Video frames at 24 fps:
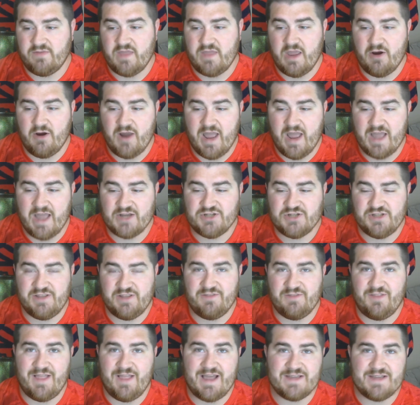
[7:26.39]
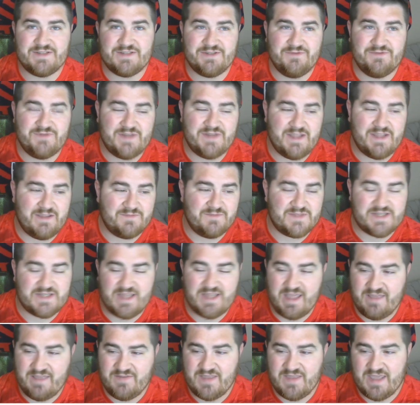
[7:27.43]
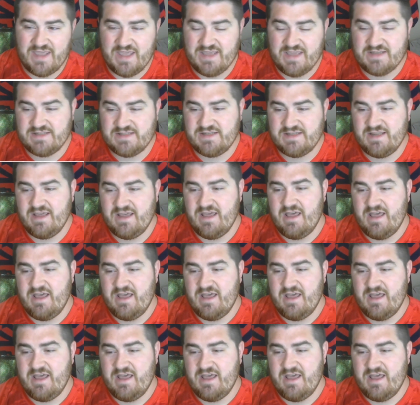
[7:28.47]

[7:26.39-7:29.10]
They are actually the last 2 teams in the East,